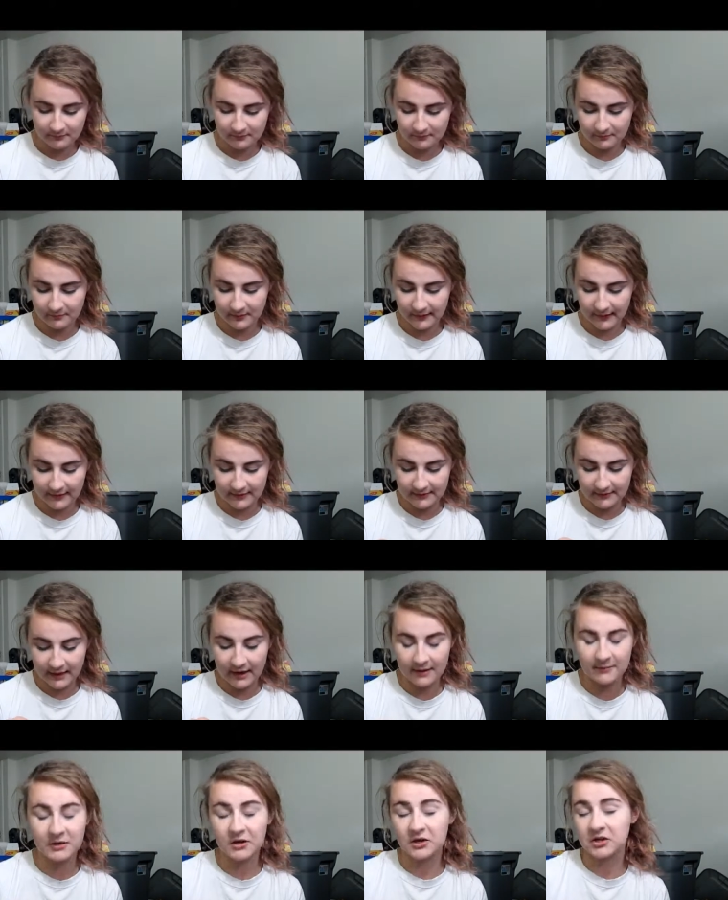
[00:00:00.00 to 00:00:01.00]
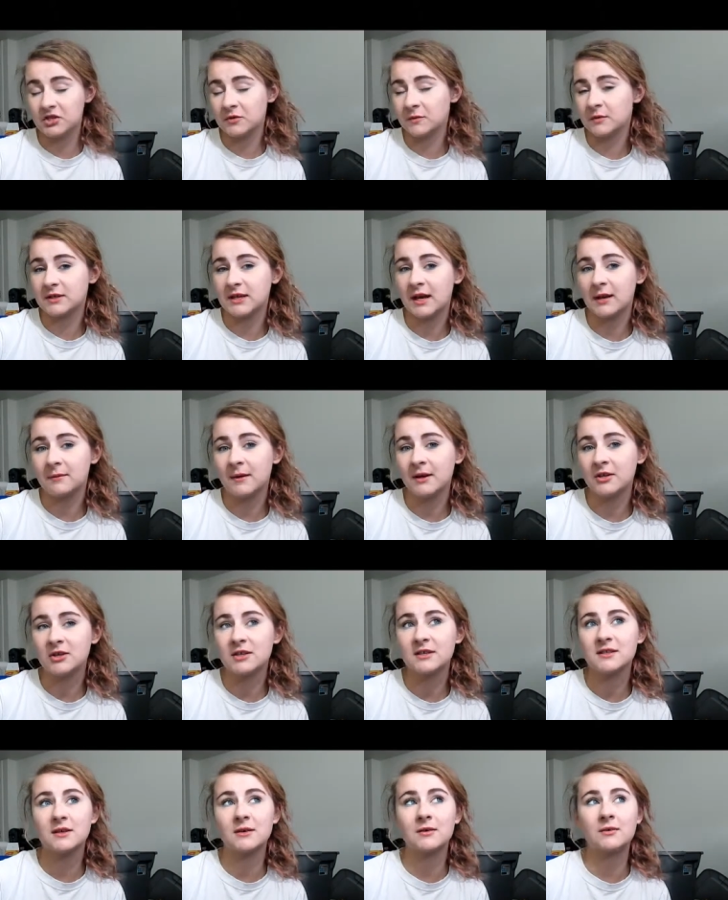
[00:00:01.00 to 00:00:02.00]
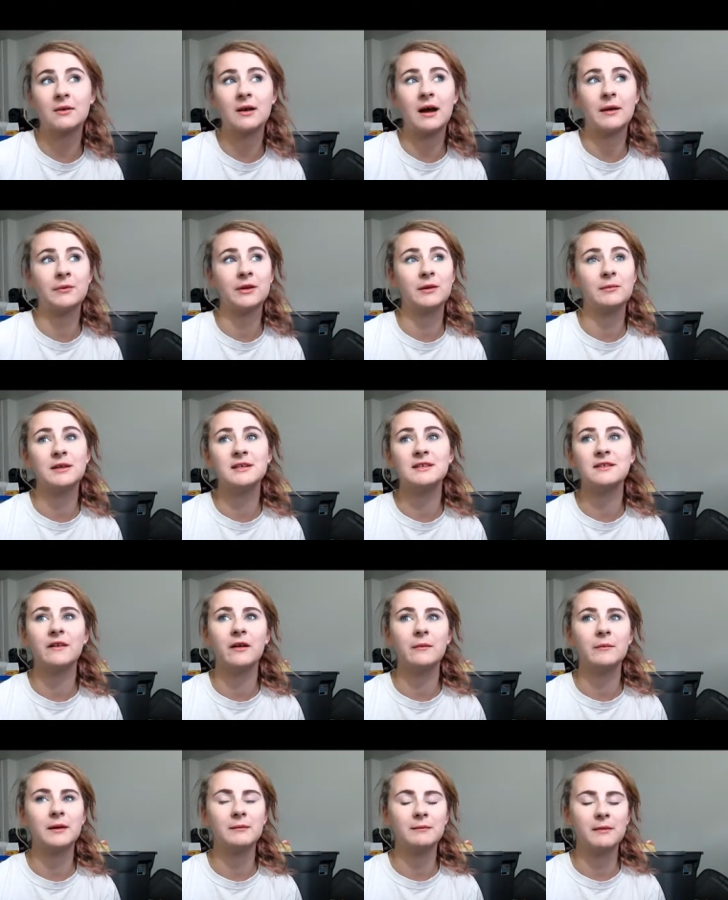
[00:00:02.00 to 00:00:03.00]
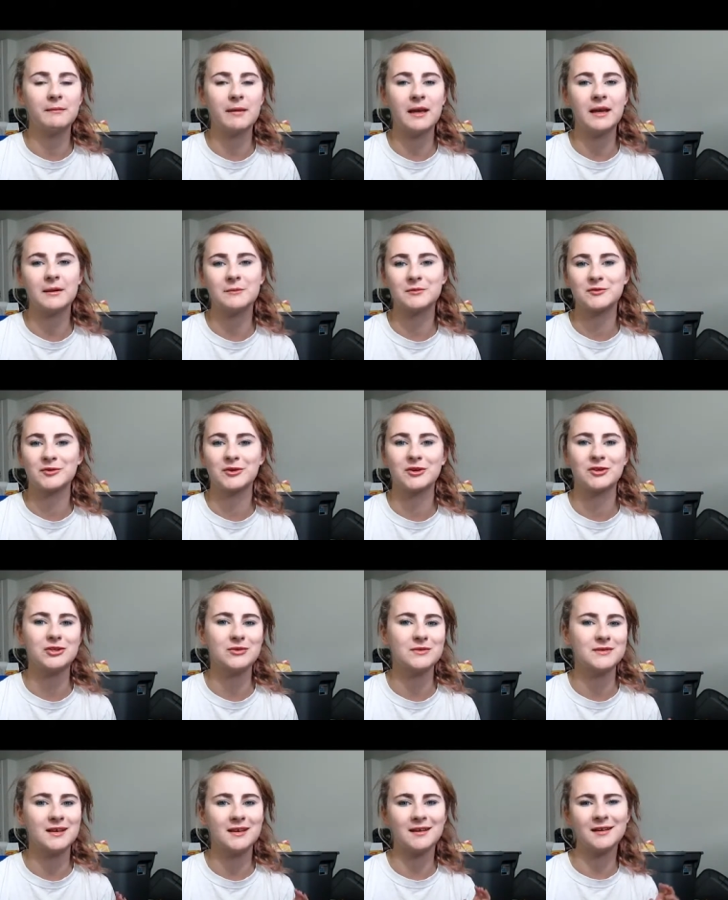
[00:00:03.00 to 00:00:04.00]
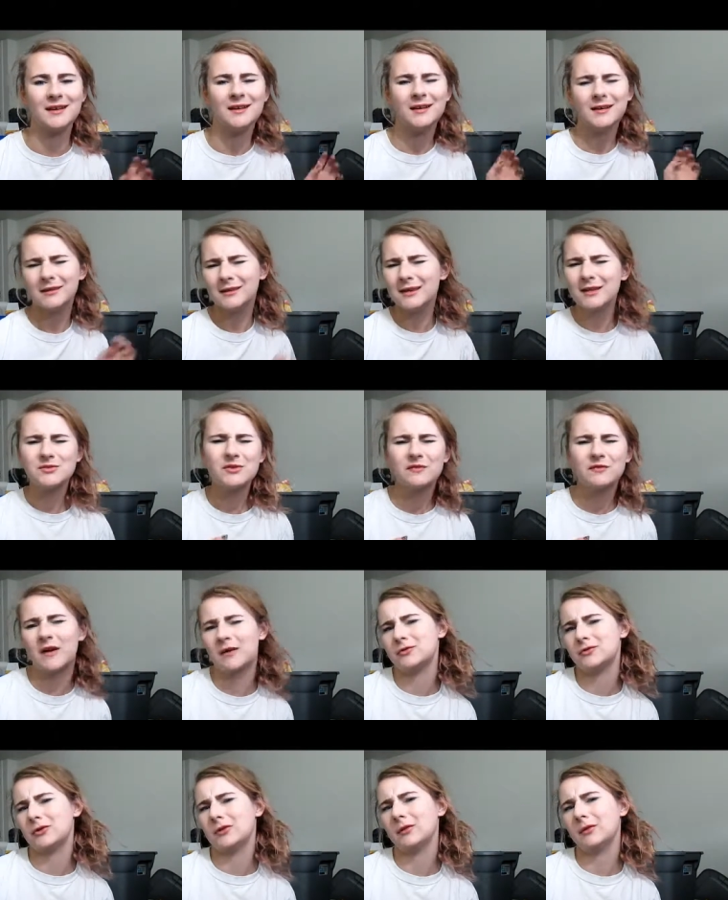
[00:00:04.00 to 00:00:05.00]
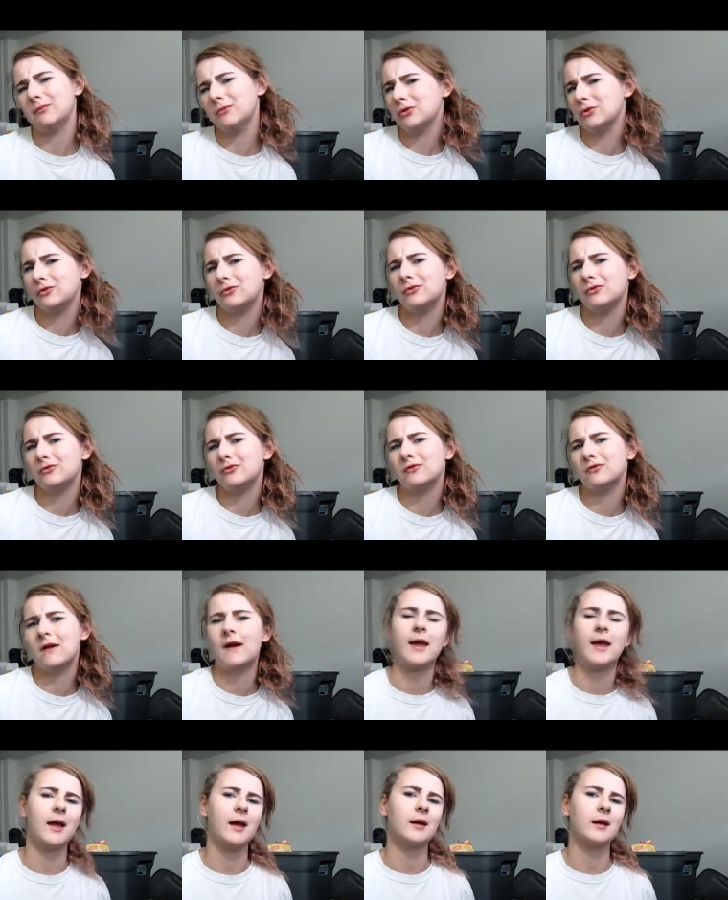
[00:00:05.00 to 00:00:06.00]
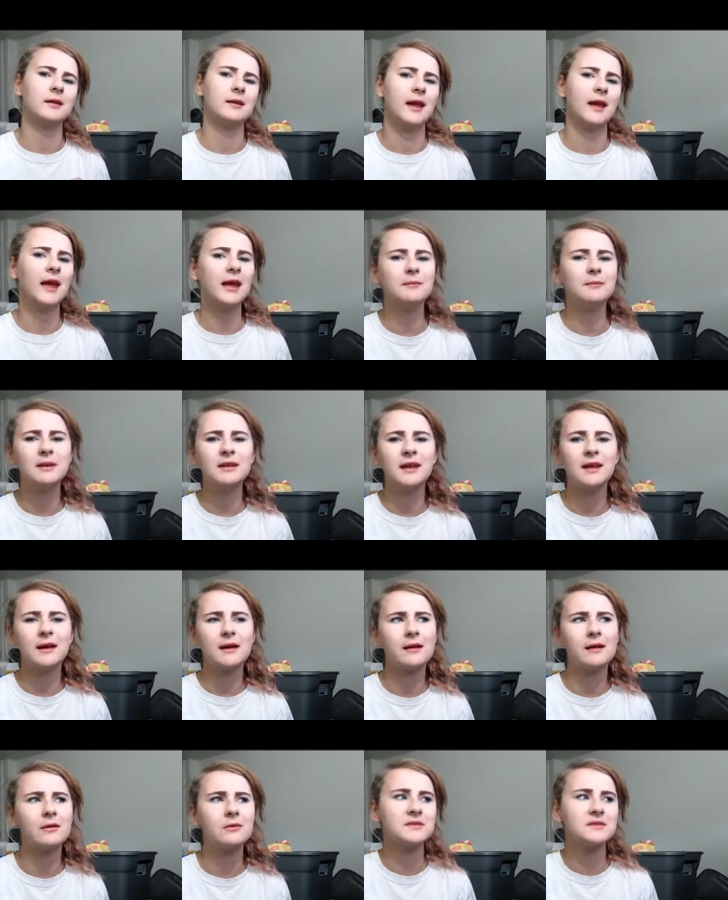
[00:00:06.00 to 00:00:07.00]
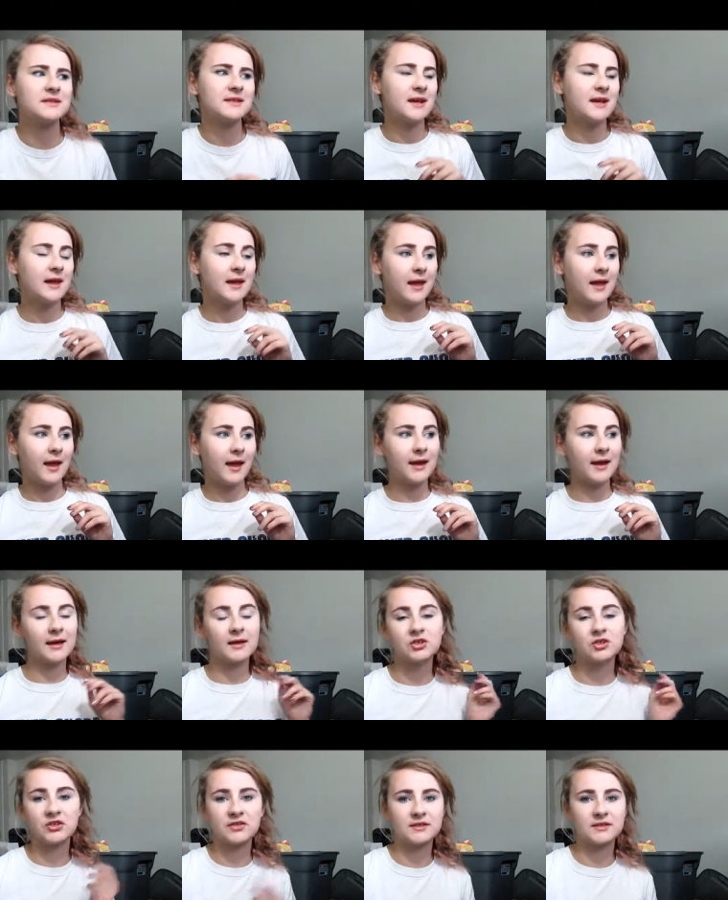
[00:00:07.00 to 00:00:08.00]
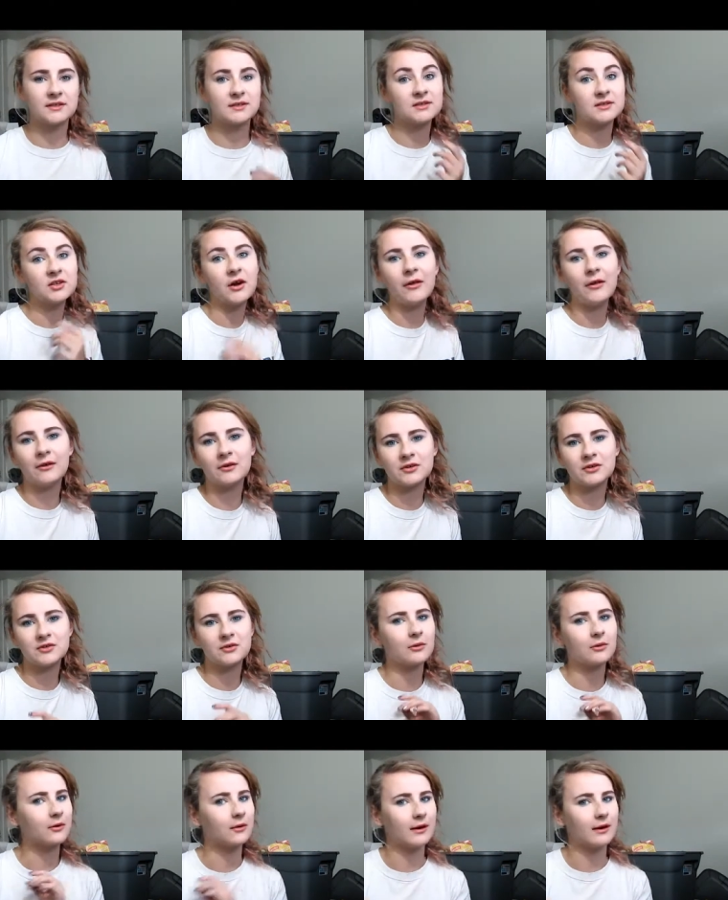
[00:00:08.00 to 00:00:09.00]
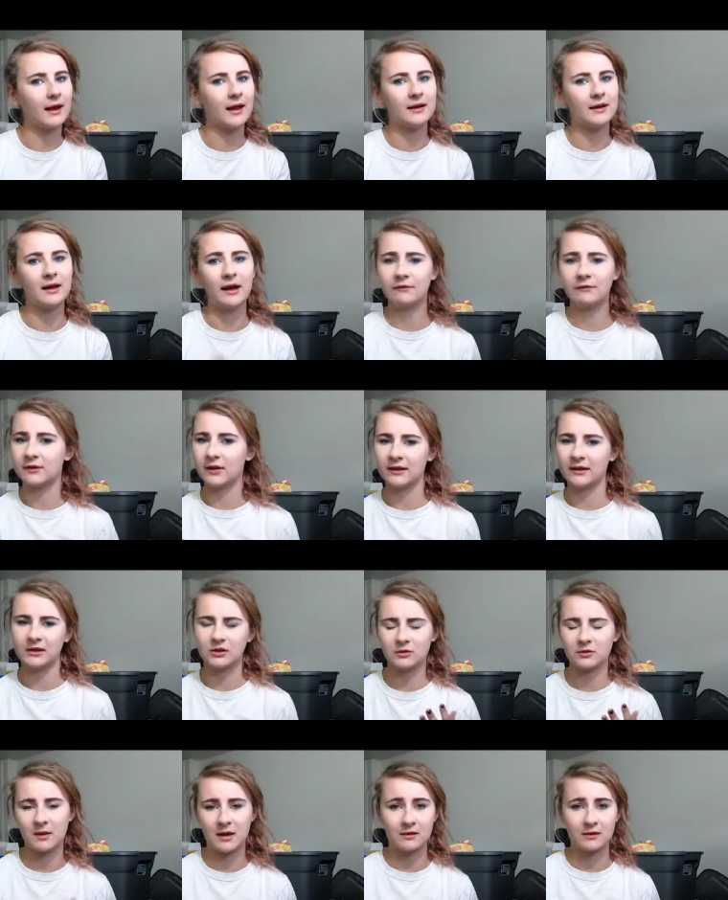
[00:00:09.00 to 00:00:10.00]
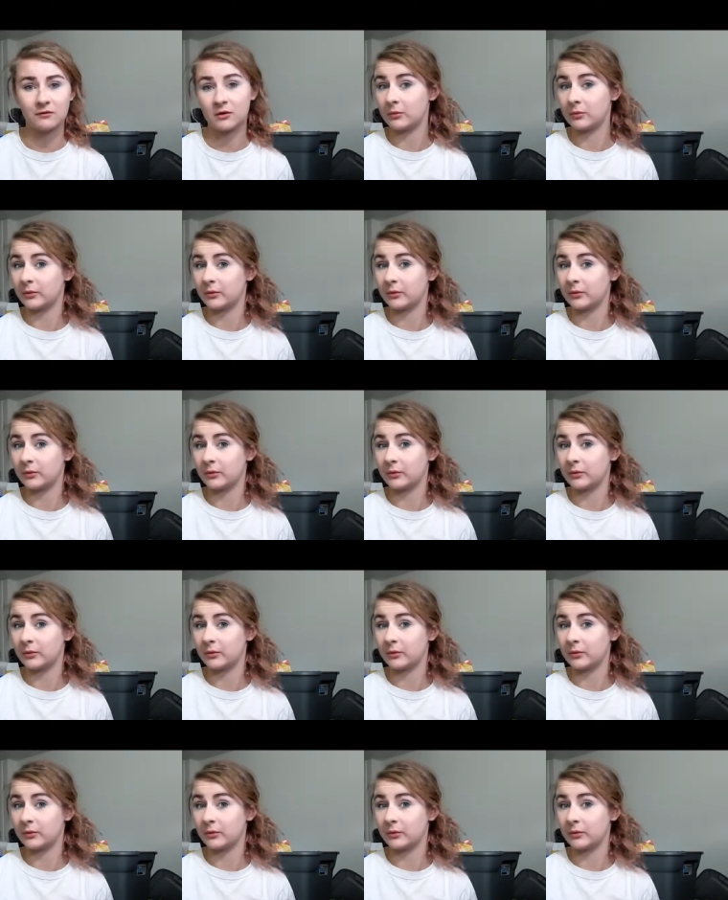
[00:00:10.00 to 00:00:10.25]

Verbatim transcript: but I'm on a super tight budget, so I'm going to be developing my makeup storage using things we found during the move and hand-me-downs and just dollar store, and I feel like it could make for a